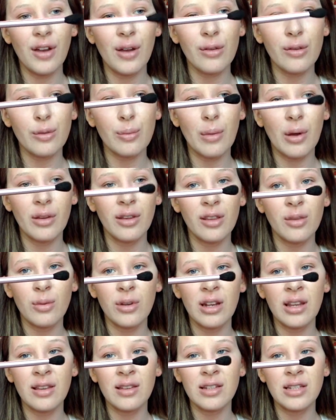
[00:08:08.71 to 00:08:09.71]
how small this
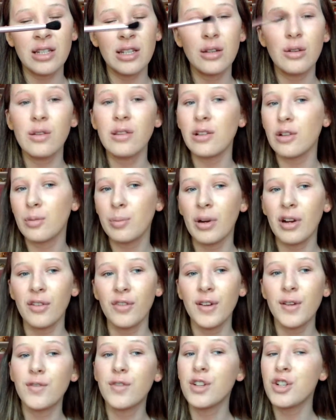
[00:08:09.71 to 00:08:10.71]
one is too, so it's
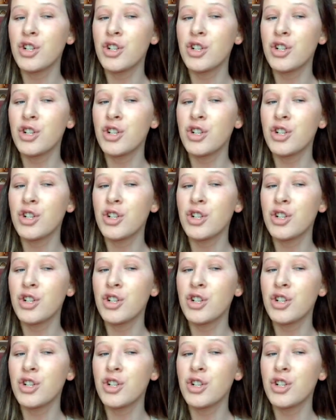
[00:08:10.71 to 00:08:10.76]
perfect for